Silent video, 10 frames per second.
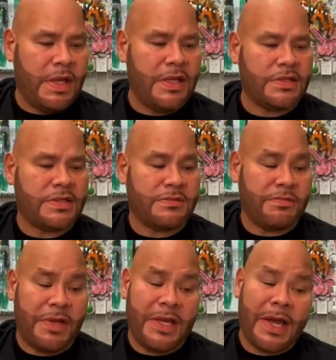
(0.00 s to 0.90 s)

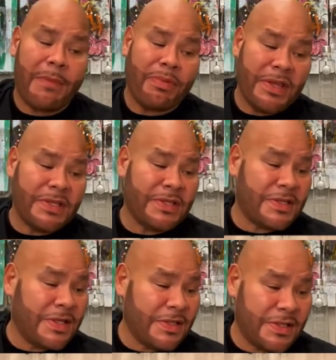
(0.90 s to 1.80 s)
he got brothers
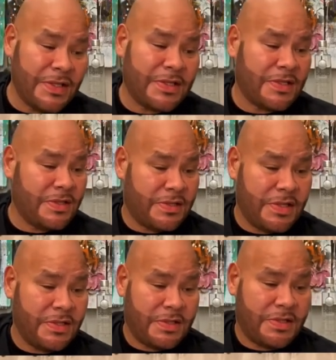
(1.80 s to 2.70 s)
and sisters
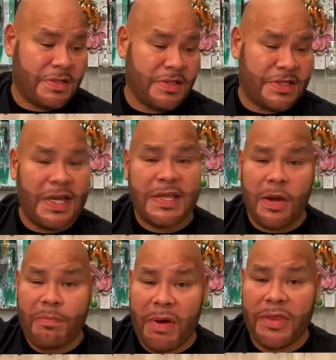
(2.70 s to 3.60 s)
to see
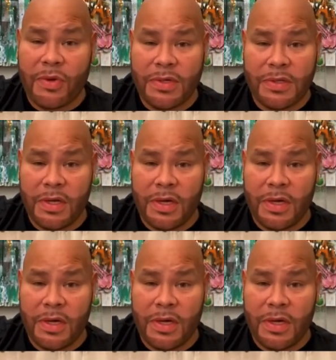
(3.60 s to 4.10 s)
their brother